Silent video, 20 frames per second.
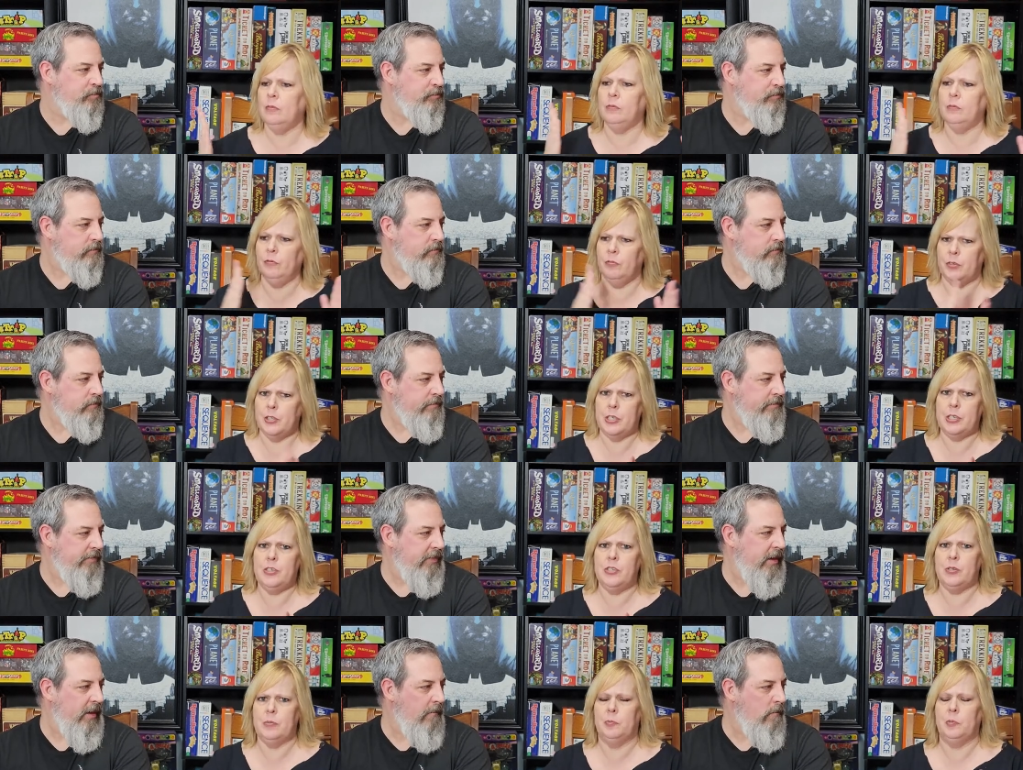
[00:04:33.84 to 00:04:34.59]
Speaker 1: Very
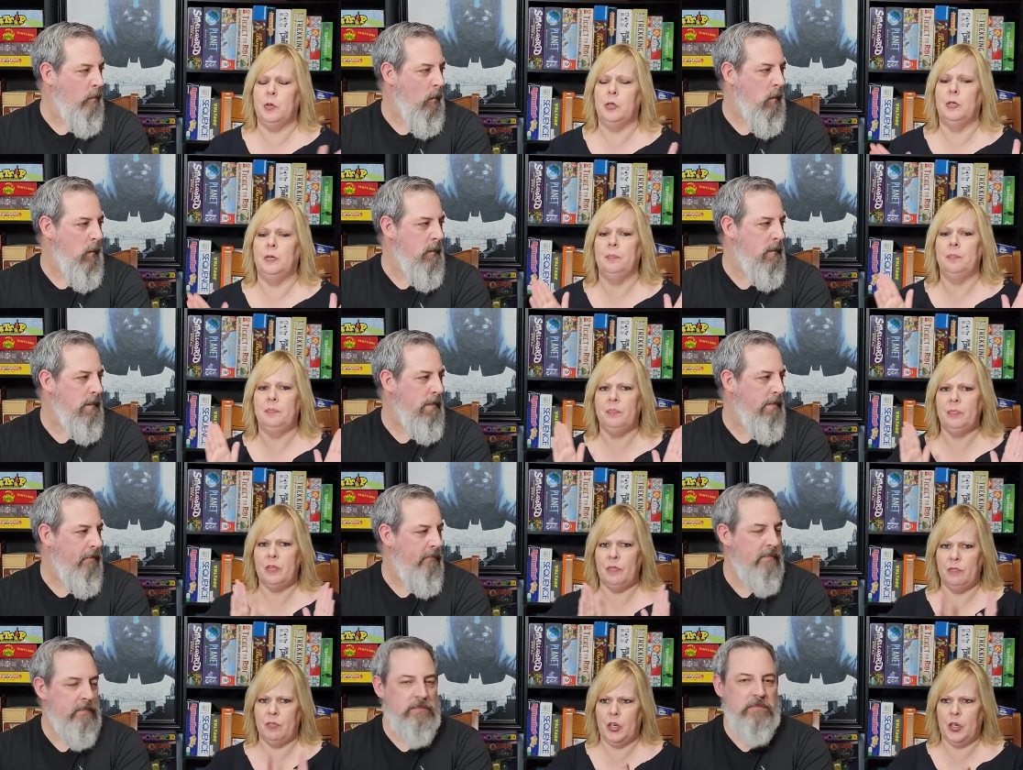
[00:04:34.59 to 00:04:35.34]
simple,
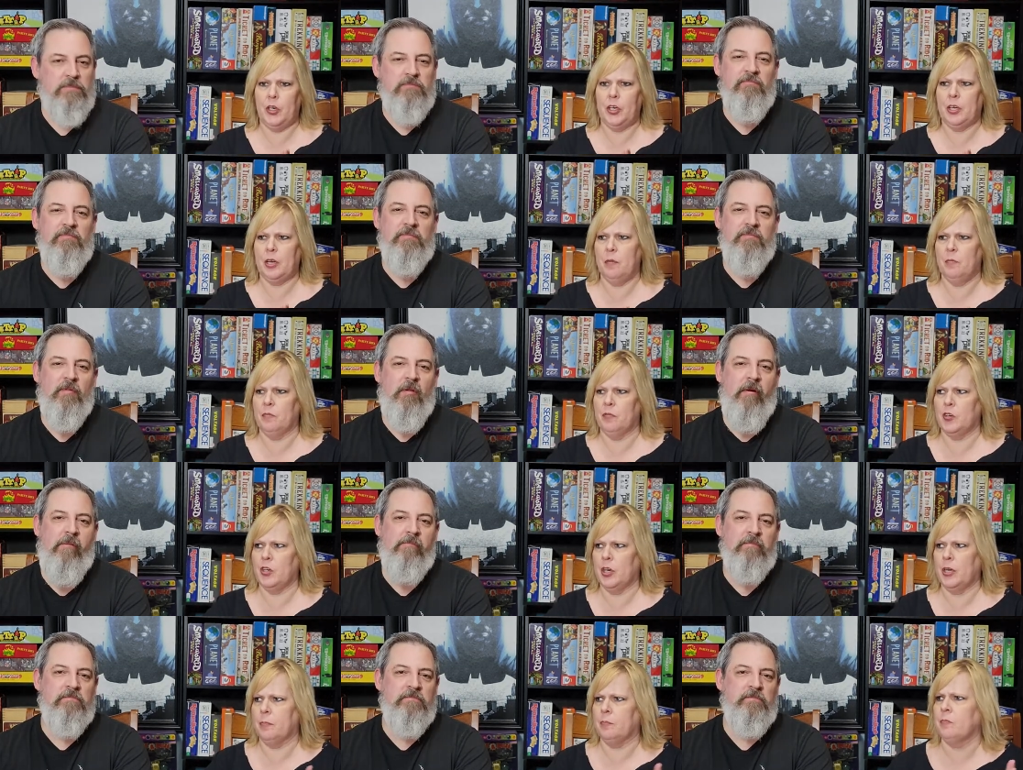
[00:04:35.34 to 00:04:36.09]
very
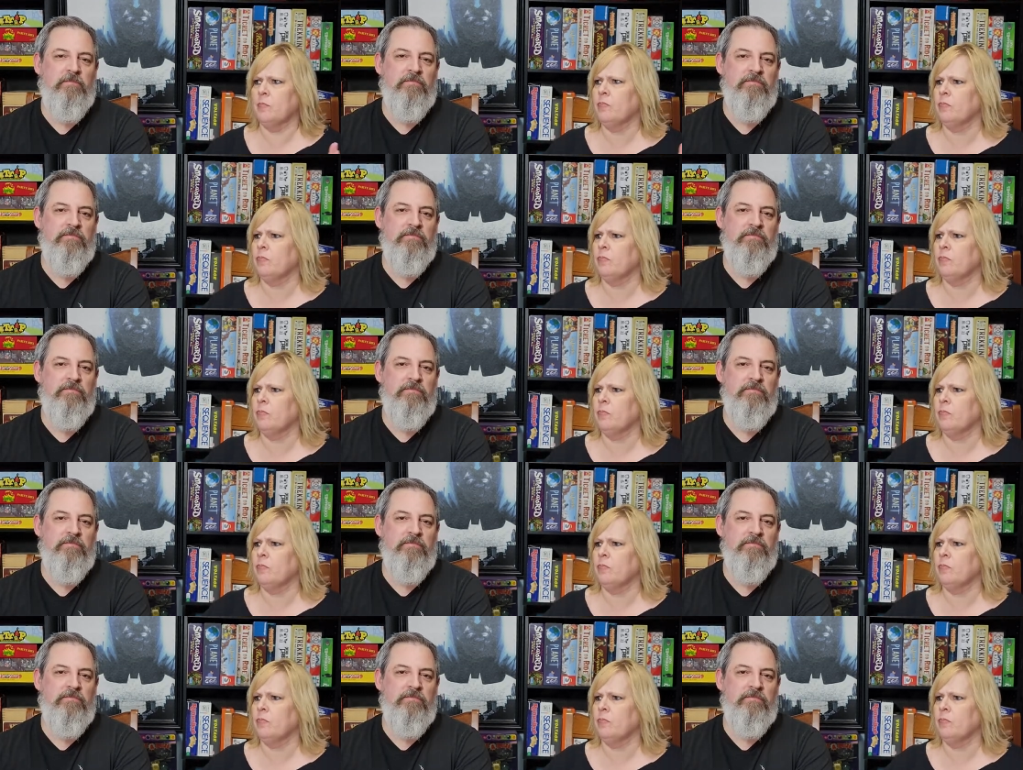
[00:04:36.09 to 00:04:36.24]
comforting.